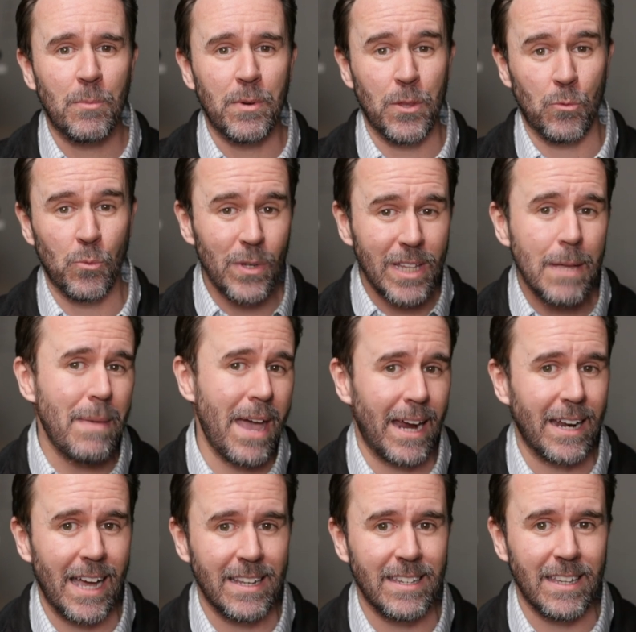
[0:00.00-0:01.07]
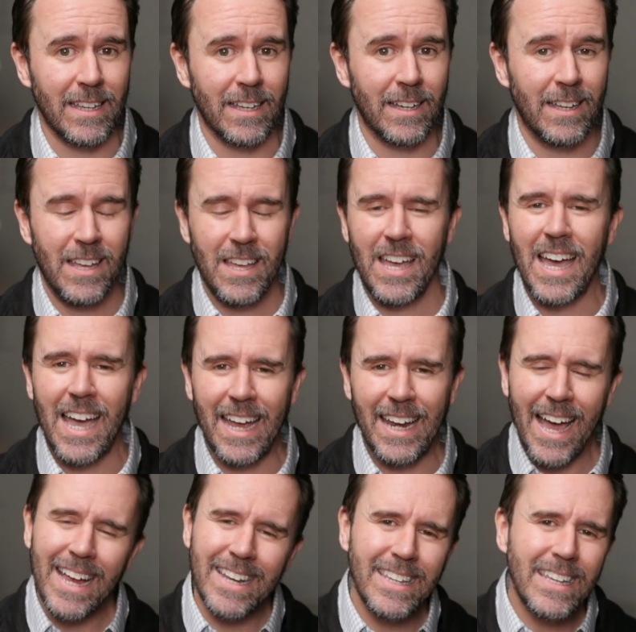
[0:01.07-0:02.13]
up with a really bad idea, an
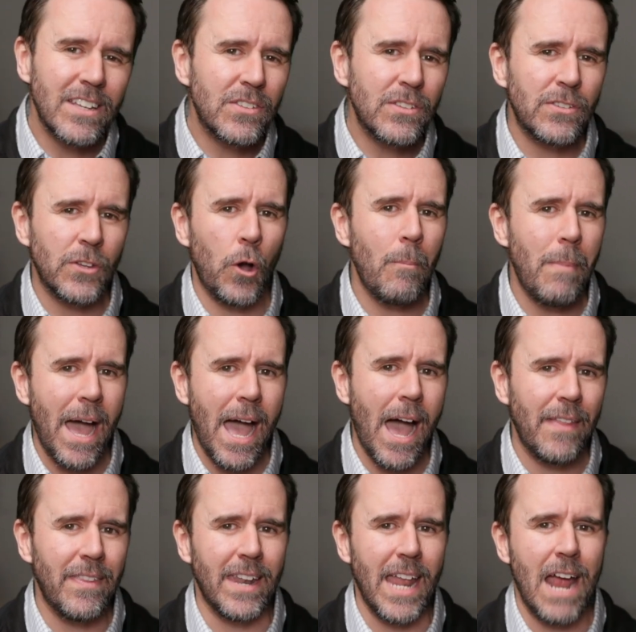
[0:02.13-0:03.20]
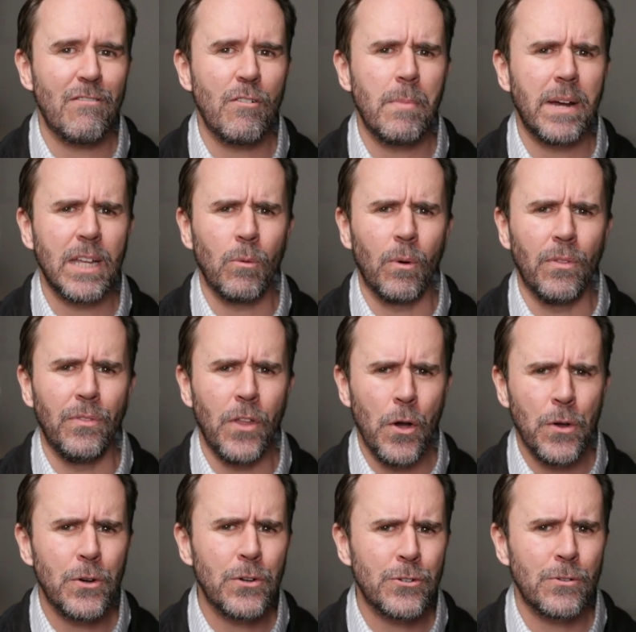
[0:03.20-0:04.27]
idea is so bad that everybody will know
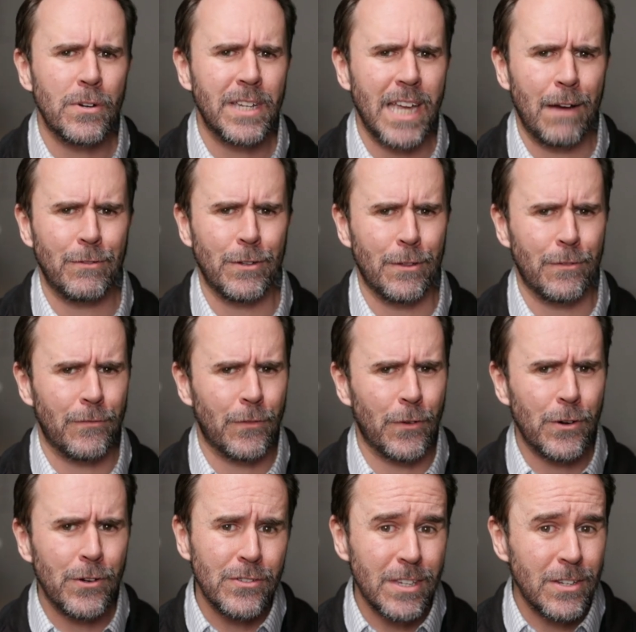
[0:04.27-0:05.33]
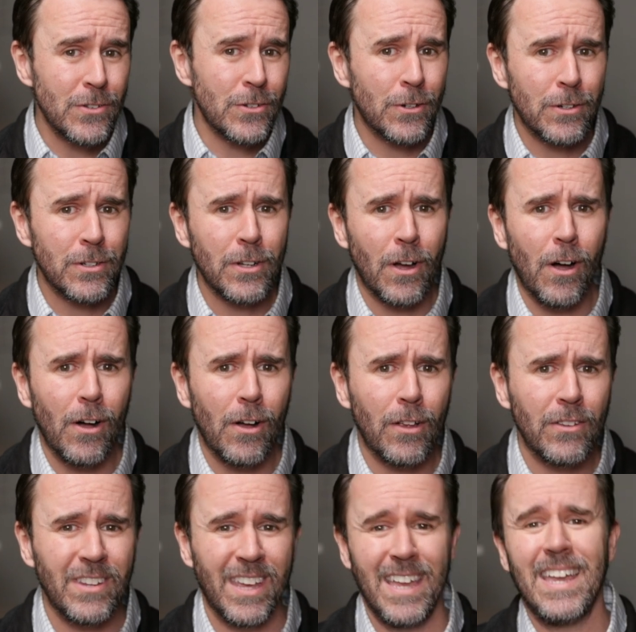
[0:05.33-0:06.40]
your trick after the first insured
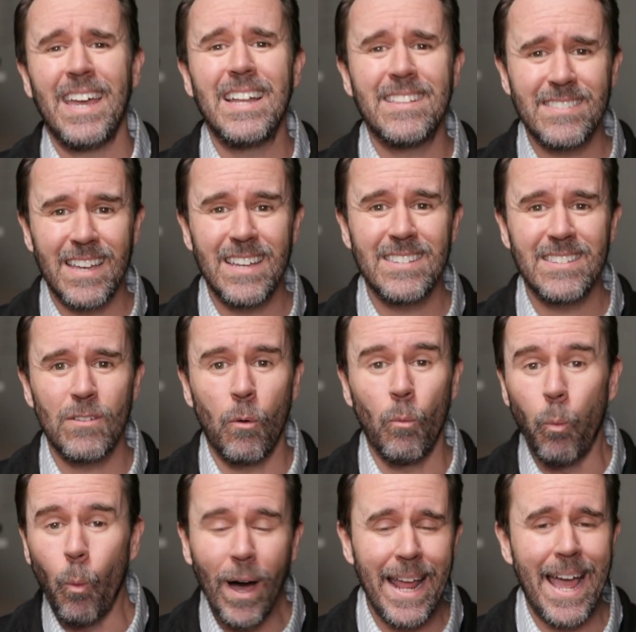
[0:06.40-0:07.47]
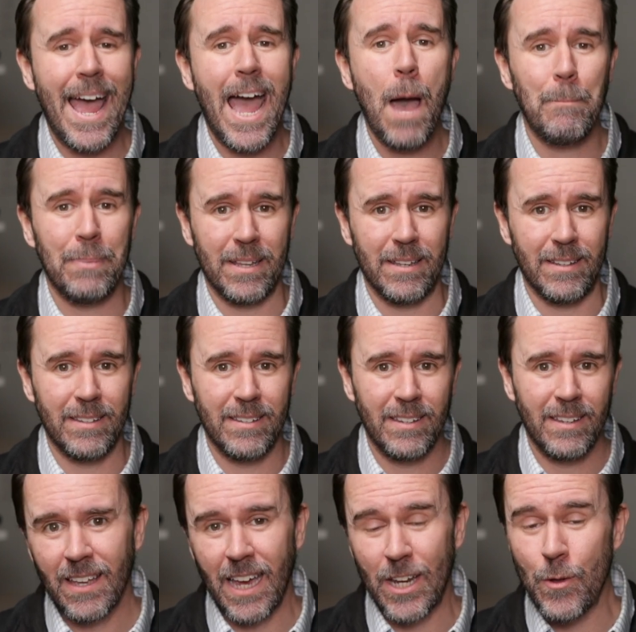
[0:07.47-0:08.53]
calls and says what happened,
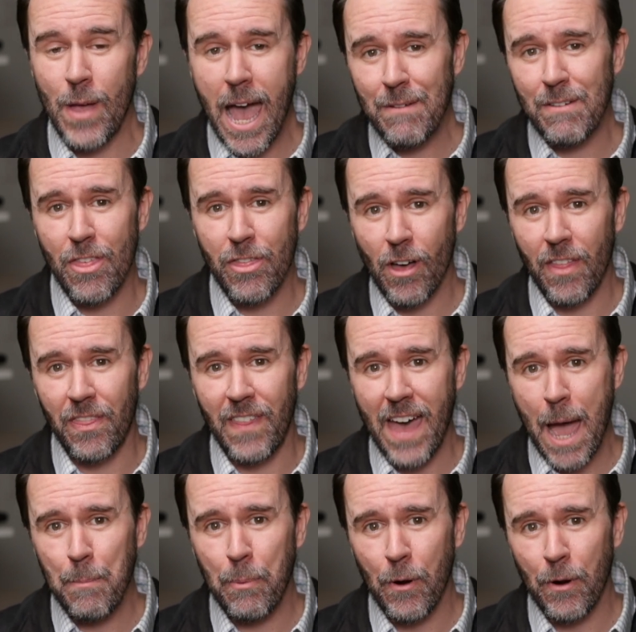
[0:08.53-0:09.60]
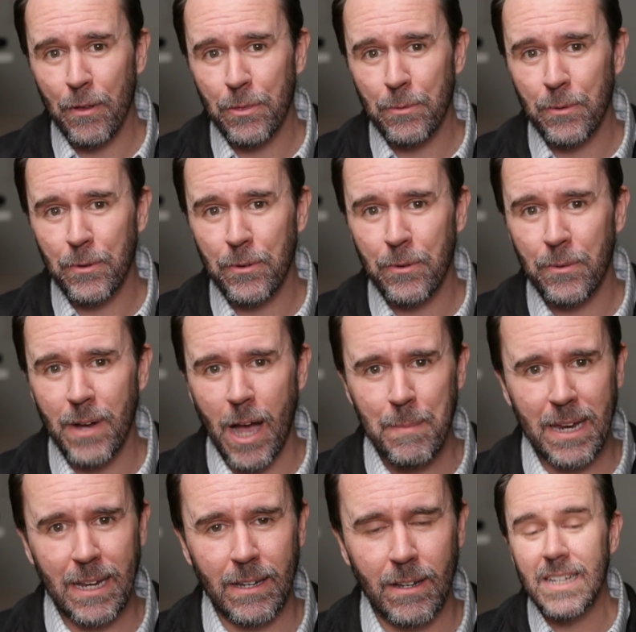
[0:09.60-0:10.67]
and you haven't thought that part through. I
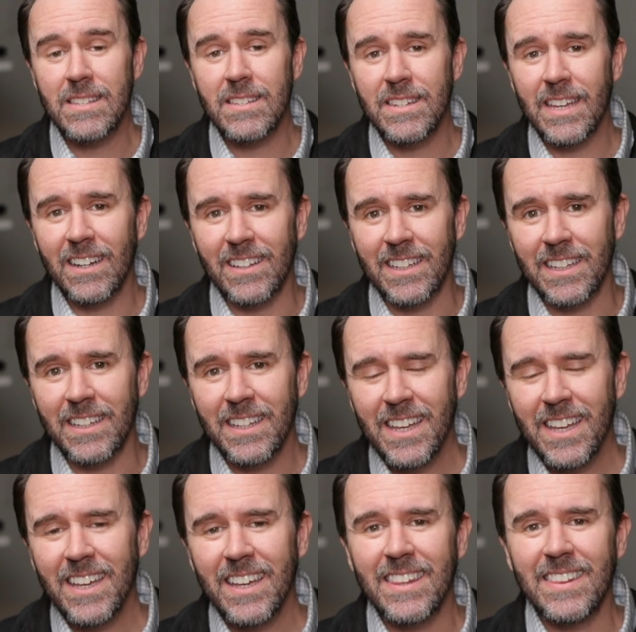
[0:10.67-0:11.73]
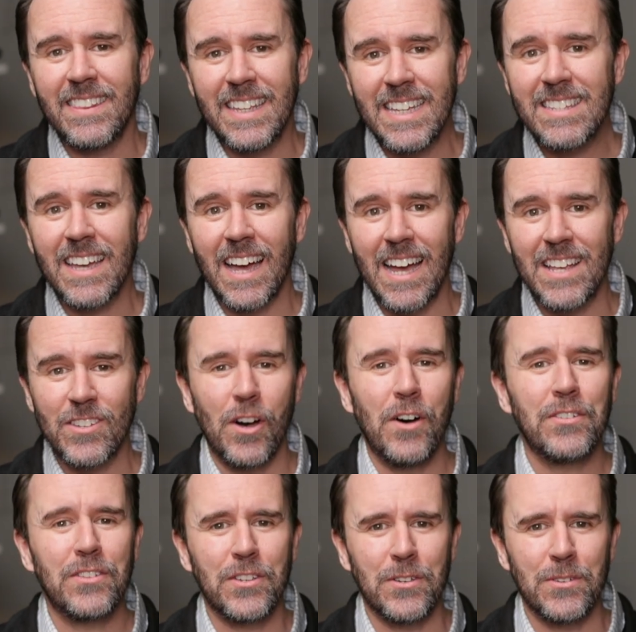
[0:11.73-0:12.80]
mean, incidentally, these guys
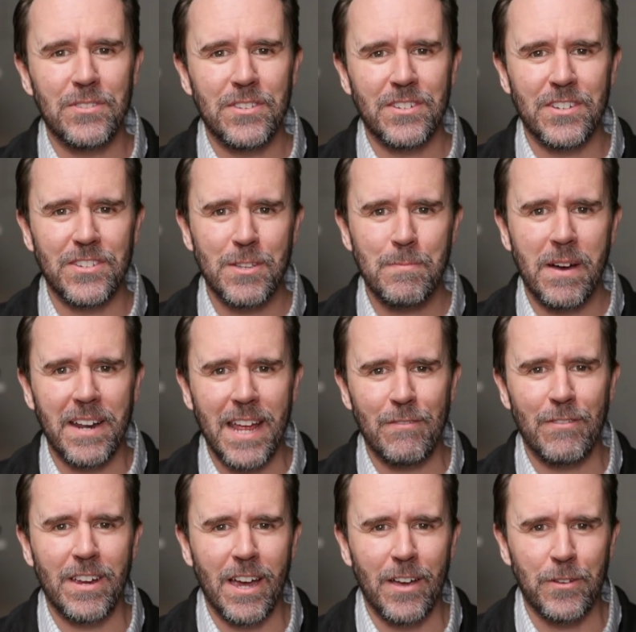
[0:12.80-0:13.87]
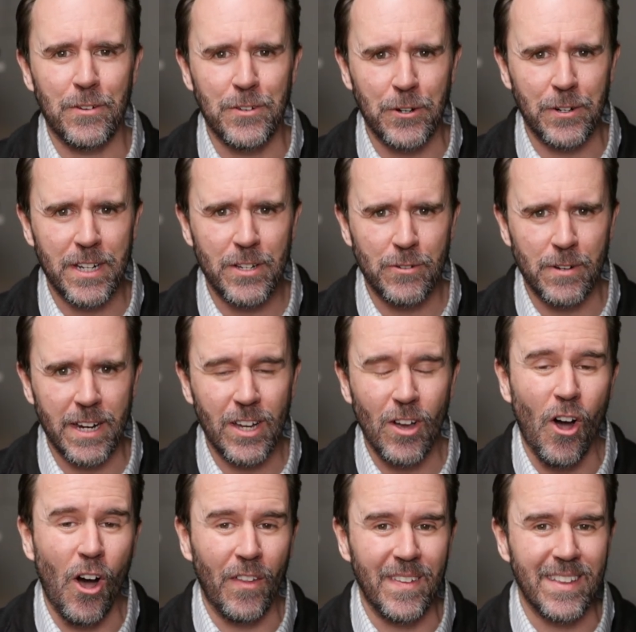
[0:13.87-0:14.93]
also used just about every other dirty trick
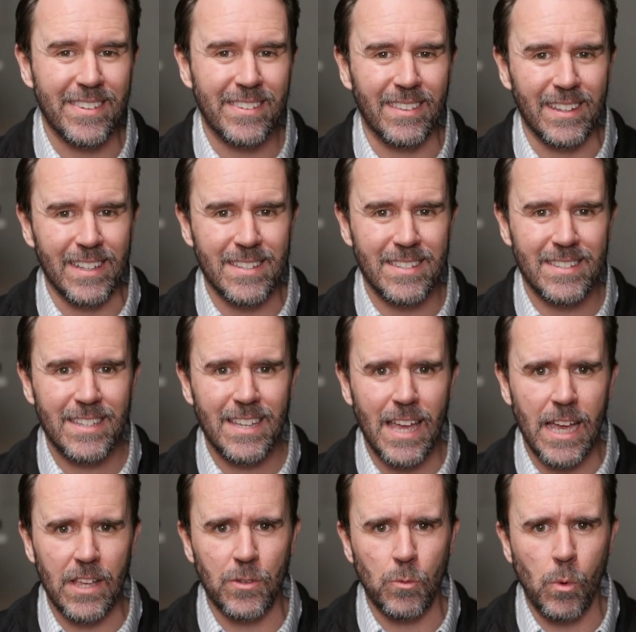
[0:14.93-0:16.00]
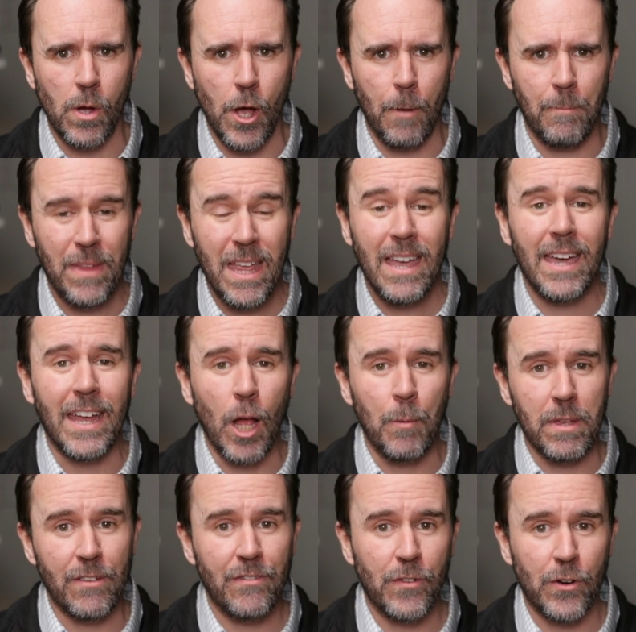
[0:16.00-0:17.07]
on this list as well. And I'll
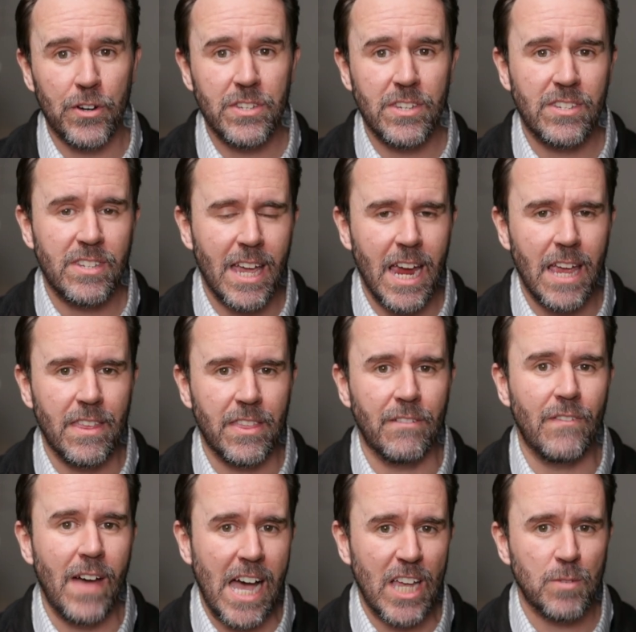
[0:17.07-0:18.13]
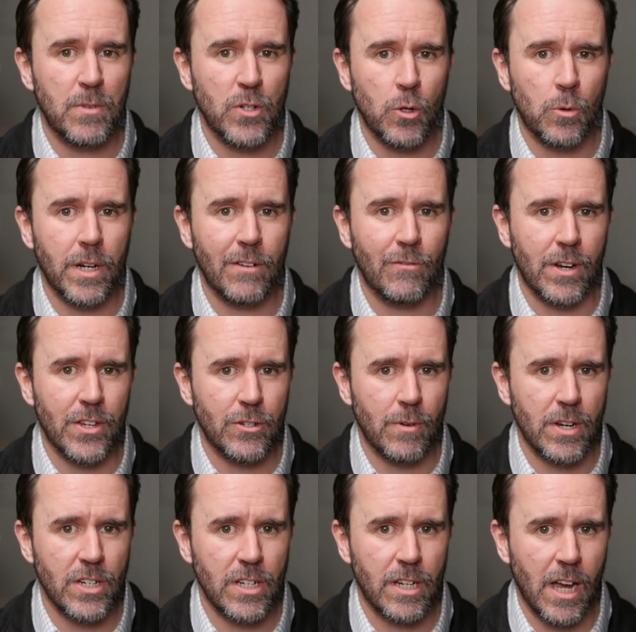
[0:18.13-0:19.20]
be the first to say that the vast majority of
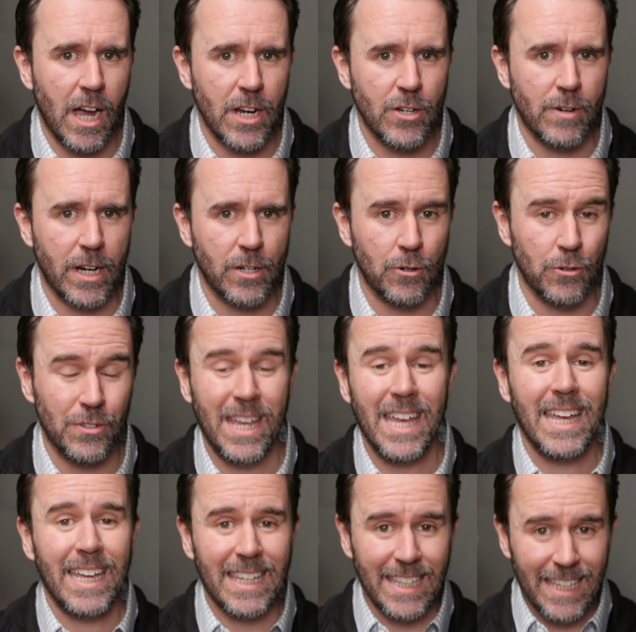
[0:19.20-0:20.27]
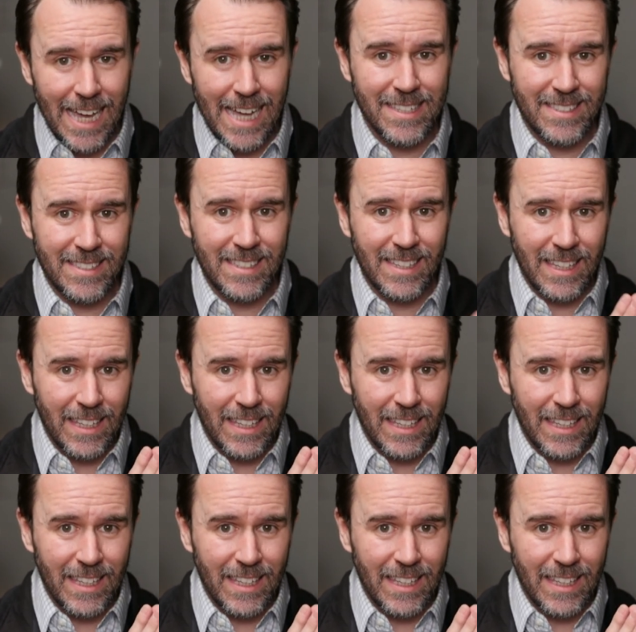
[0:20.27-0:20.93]
restoration contractors, yes,